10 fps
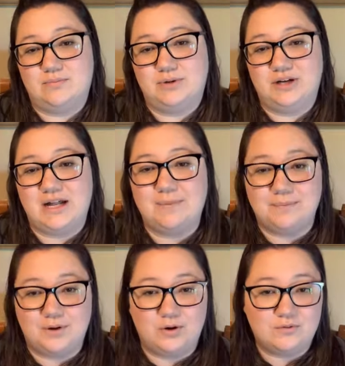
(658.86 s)
put it
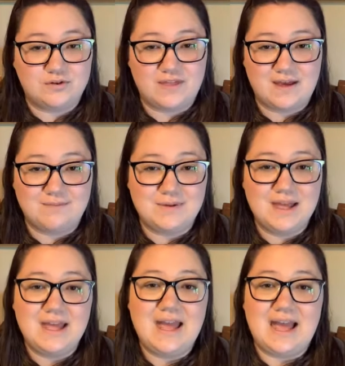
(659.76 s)
up over them
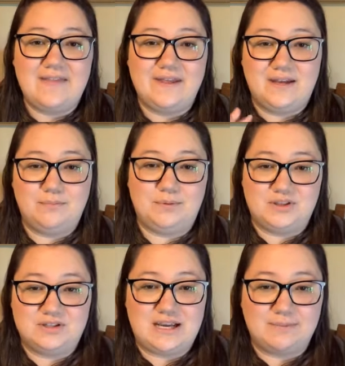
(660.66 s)
and then
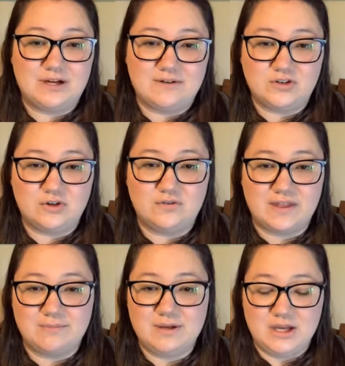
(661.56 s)
put the diaper cover over
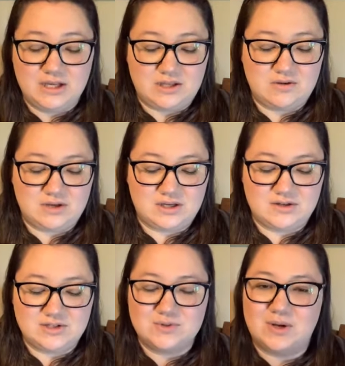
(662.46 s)
them. You
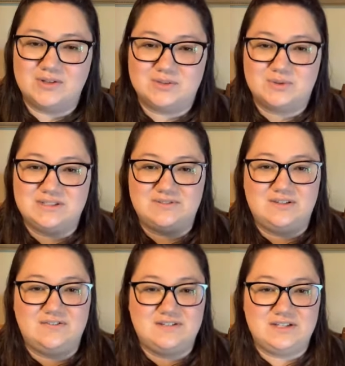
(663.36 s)
can do all sorts of
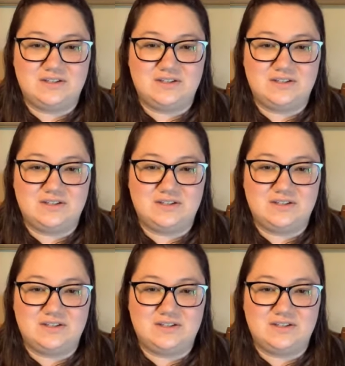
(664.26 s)
nifty